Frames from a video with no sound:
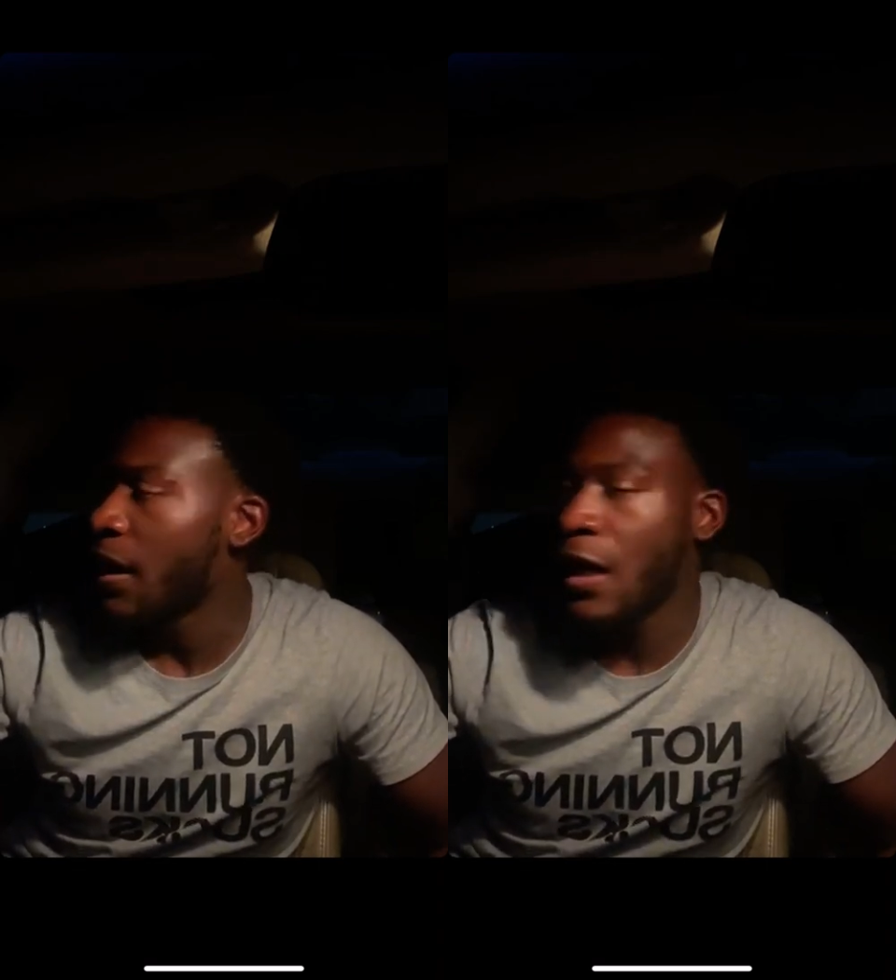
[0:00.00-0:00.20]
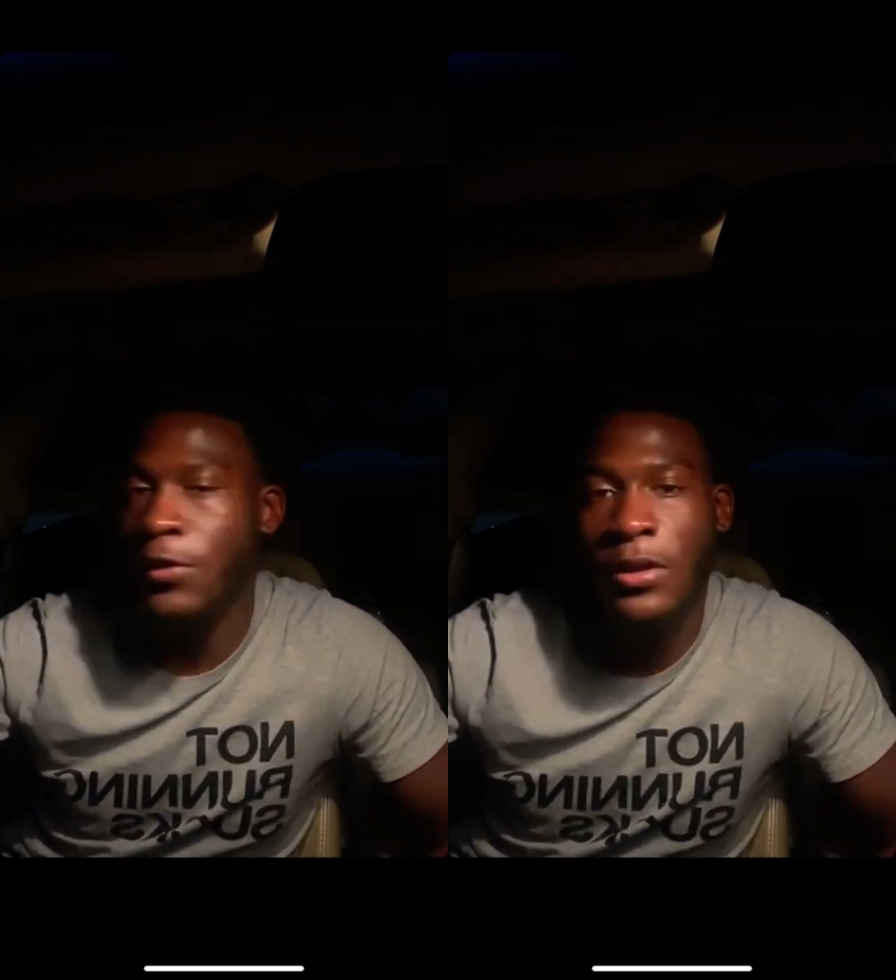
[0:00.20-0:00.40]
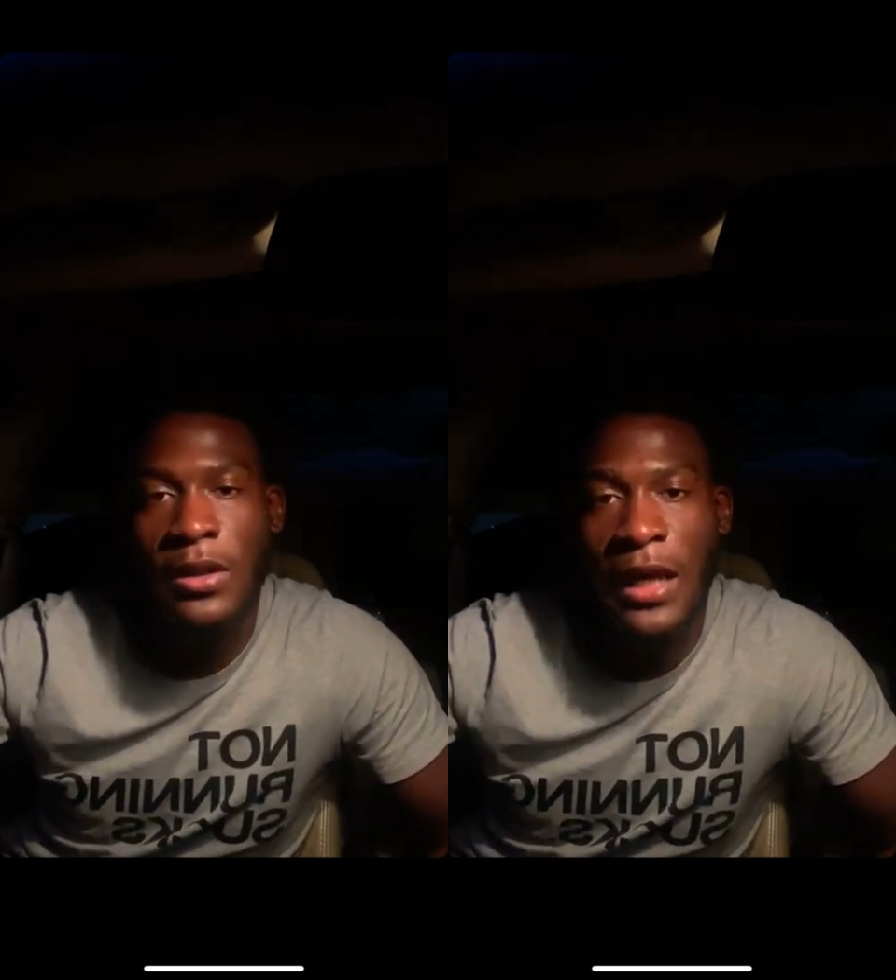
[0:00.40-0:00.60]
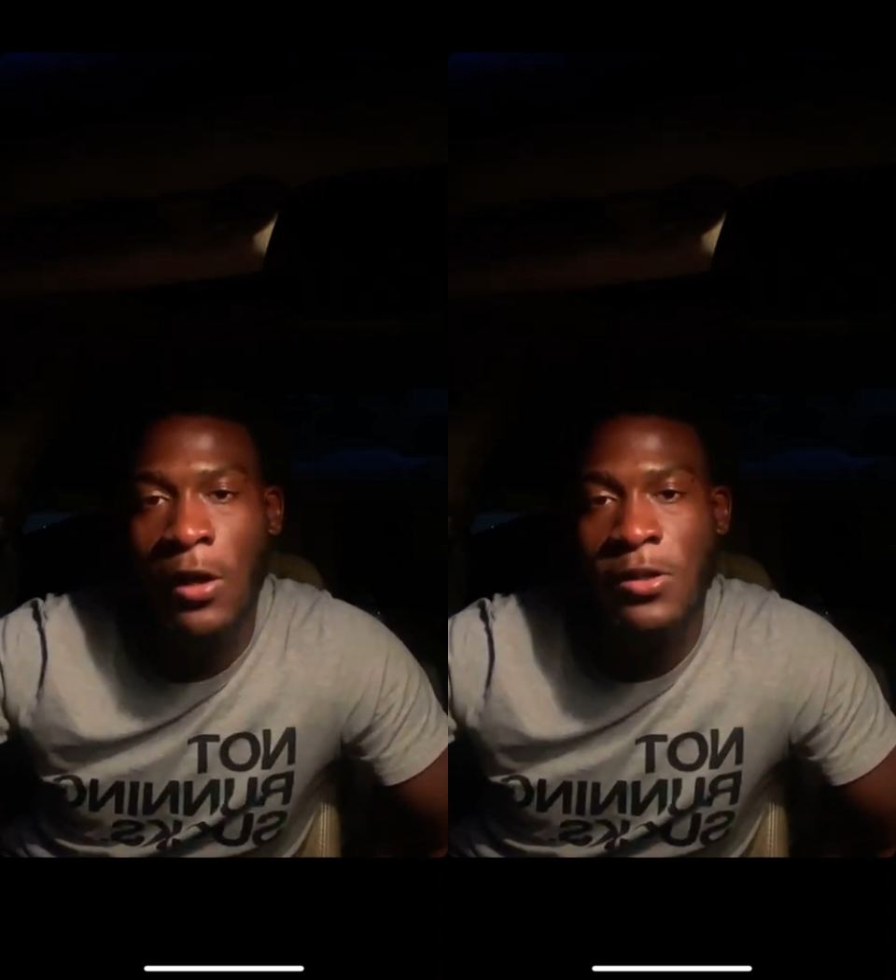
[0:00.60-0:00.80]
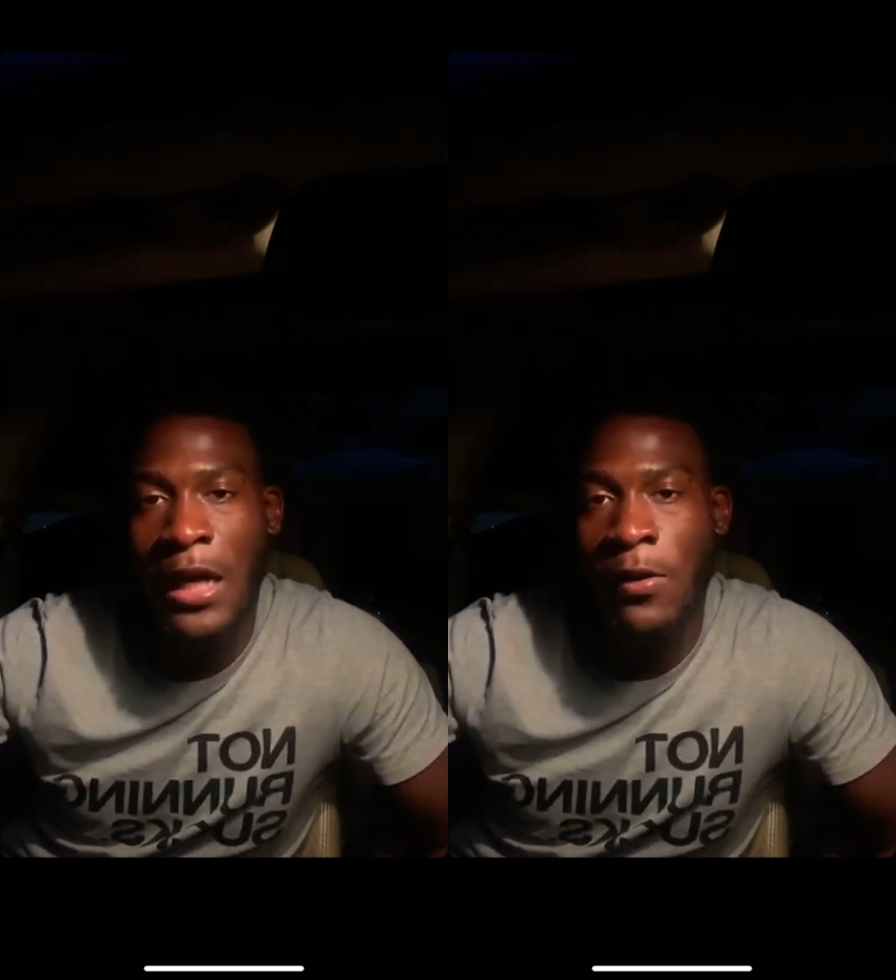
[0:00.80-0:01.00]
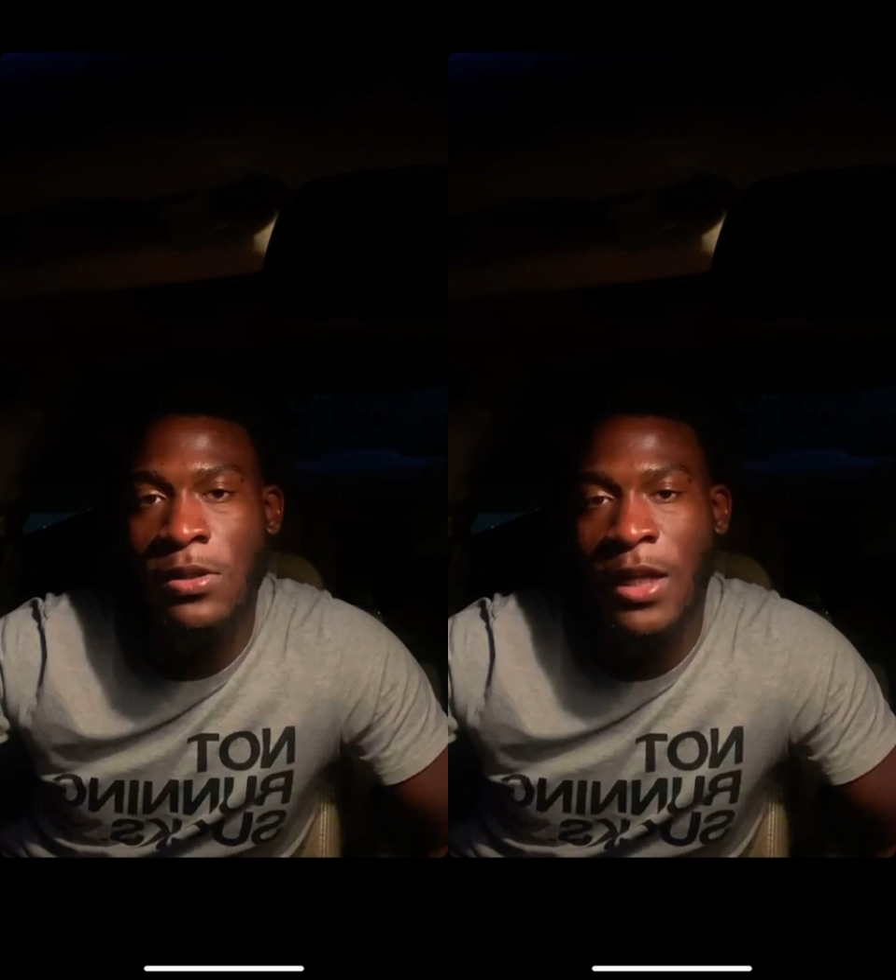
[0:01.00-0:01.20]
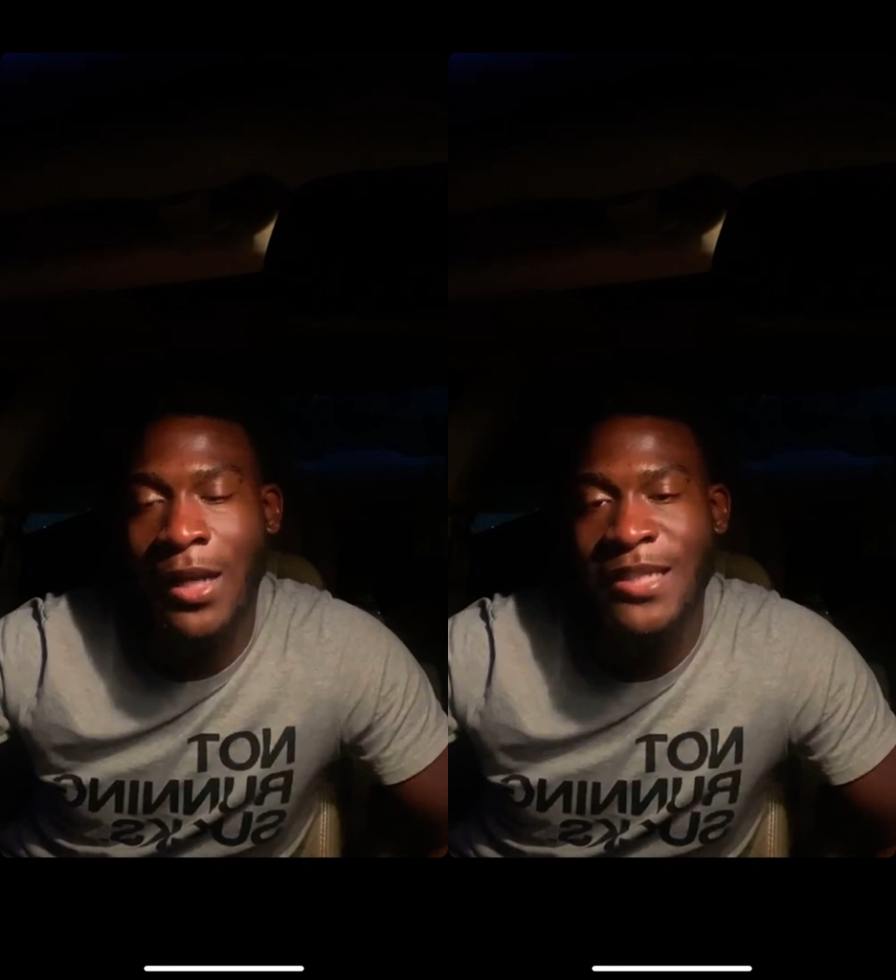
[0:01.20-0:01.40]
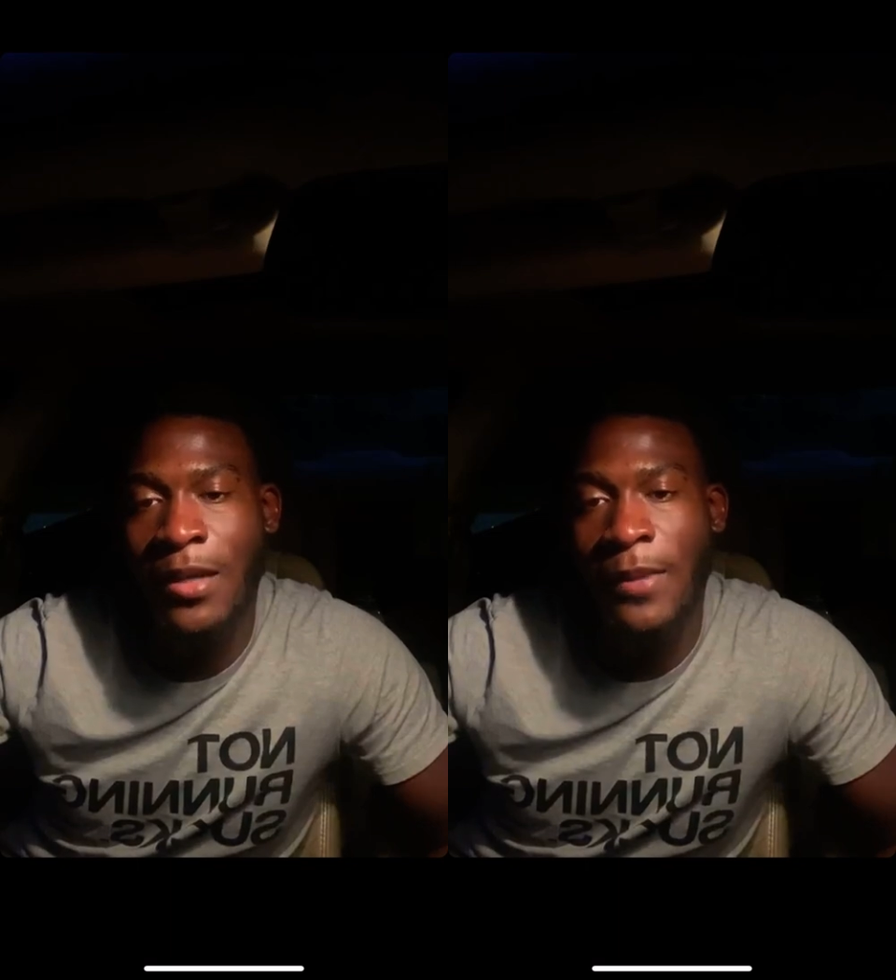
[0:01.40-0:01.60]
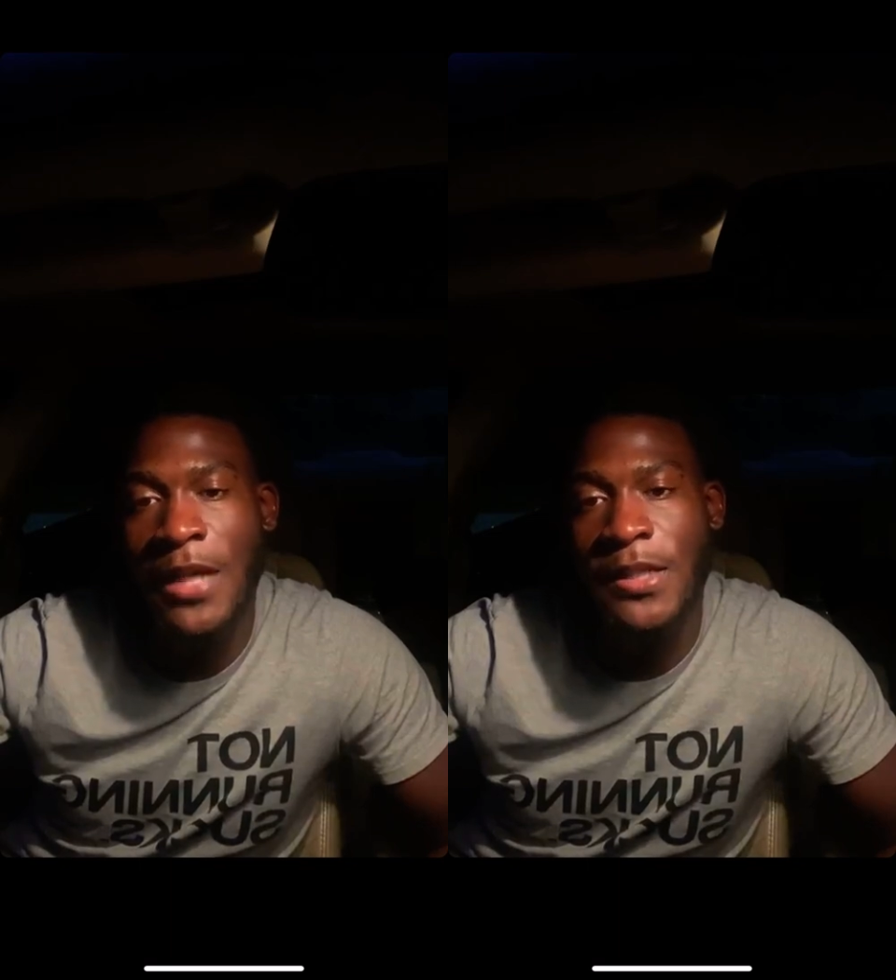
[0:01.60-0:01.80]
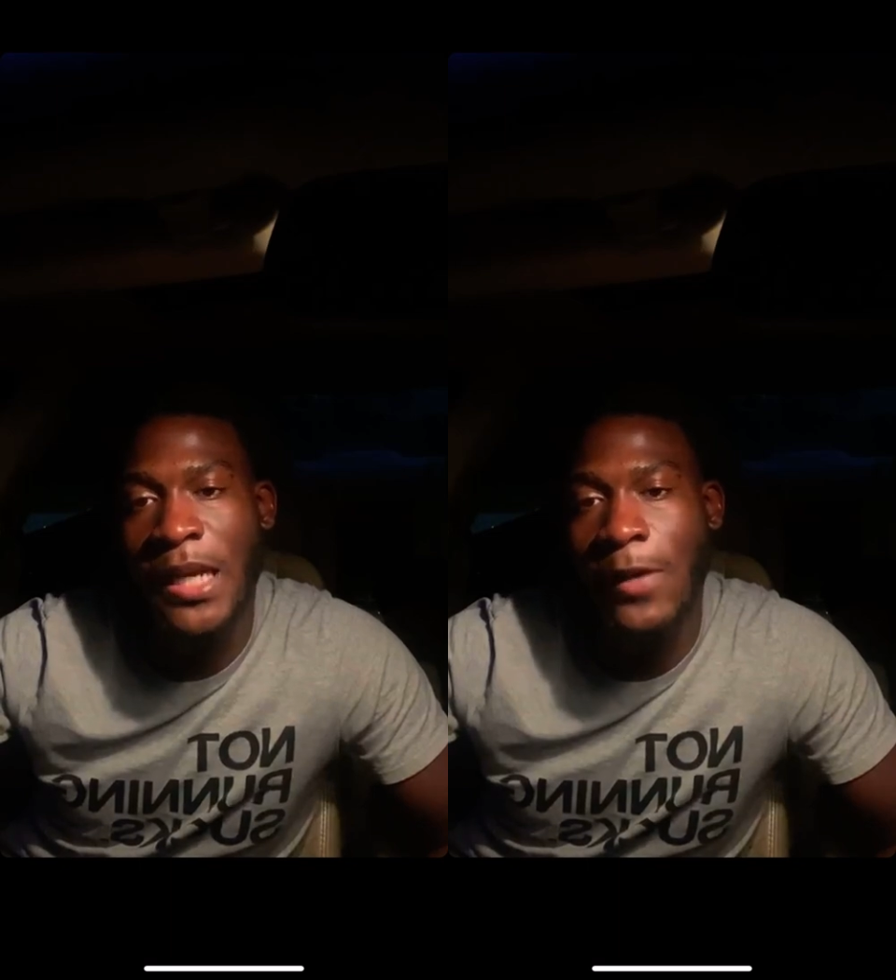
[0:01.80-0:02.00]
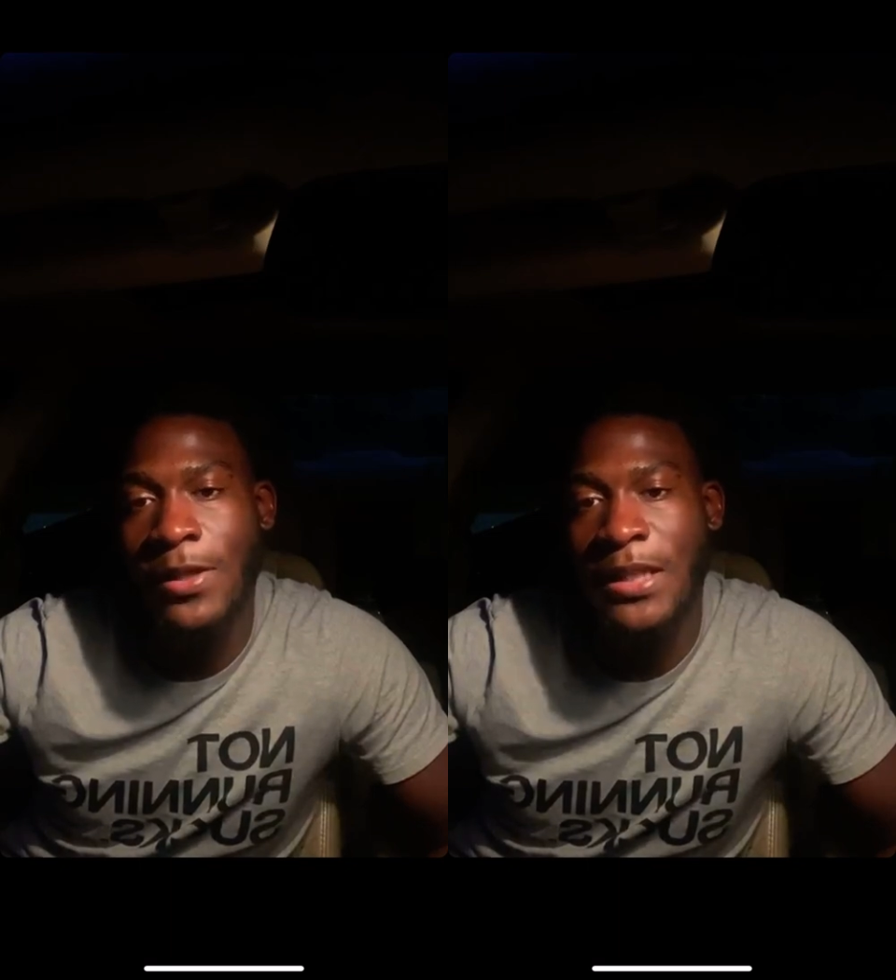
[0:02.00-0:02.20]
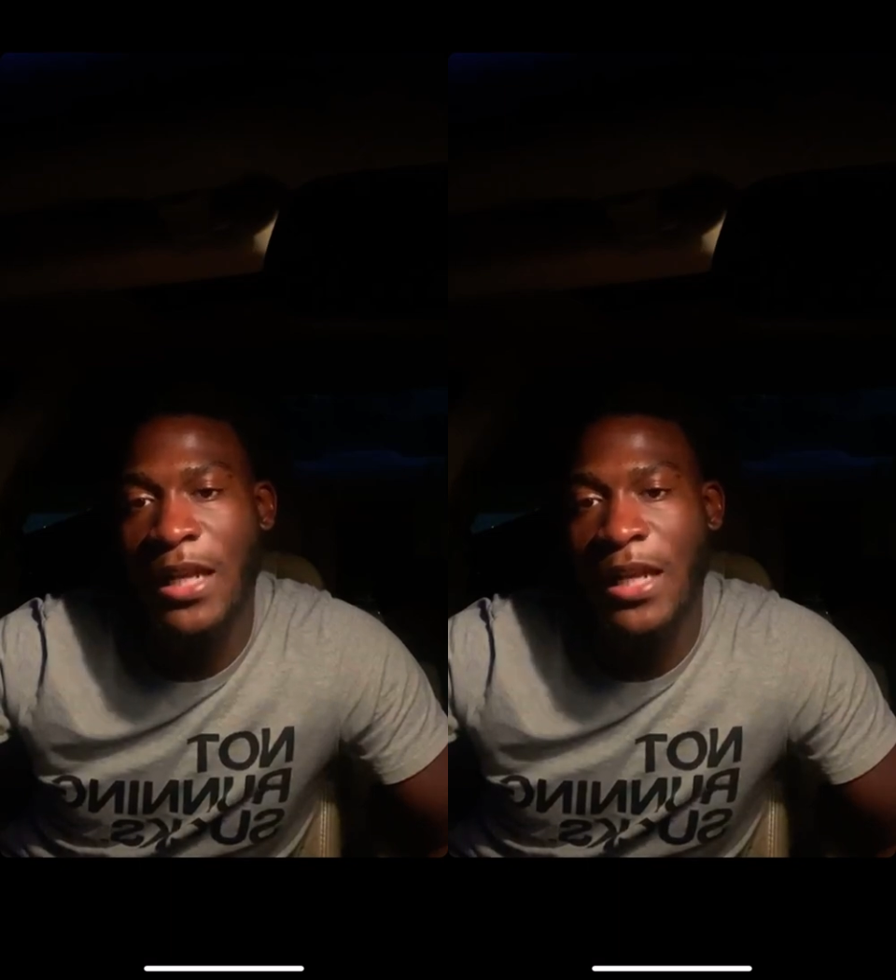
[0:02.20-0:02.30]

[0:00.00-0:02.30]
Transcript: I was looking at something yesterday that was